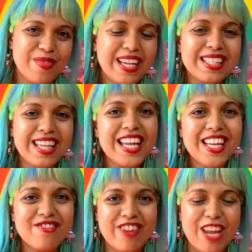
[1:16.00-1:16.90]
because I
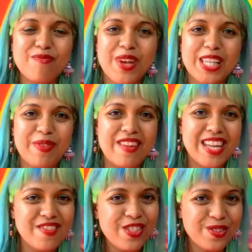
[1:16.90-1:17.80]
love rainbows, but I've
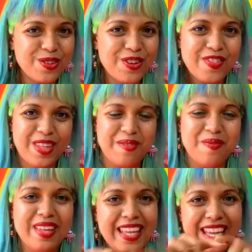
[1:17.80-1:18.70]
never thought of them
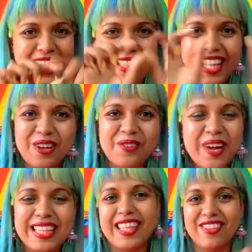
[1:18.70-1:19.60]
in that way,
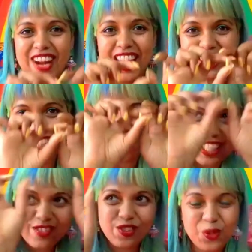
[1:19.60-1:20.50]
that they're actually
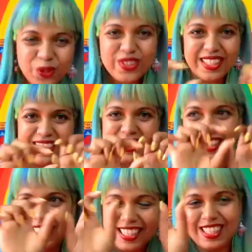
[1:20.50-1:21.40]
sort of ordered in
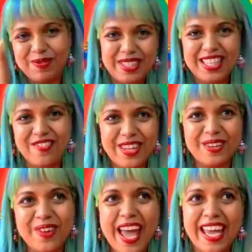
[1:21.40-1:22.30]
this specific
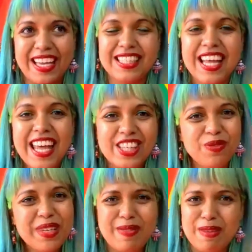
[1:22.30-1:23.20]
way. And it's
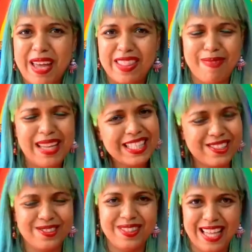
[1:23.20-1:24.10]
almost a bit
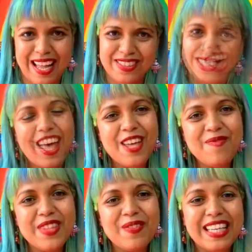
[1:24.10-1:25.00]
mathematical sounding.
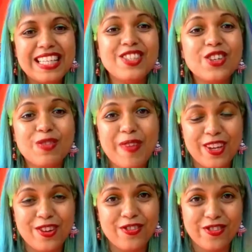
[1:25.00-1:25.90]
Now we need to talk about
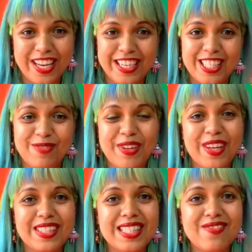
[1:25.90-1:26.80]
your fringe,
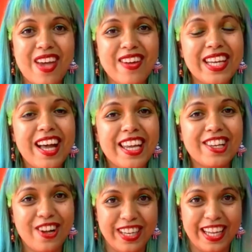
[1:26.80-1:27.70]
because it's very
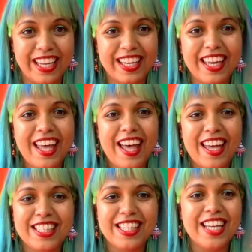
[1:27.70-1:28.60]
iconic.
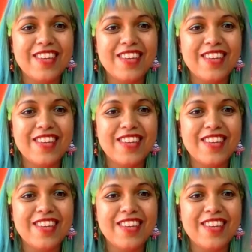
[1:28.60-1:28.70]
It's kind of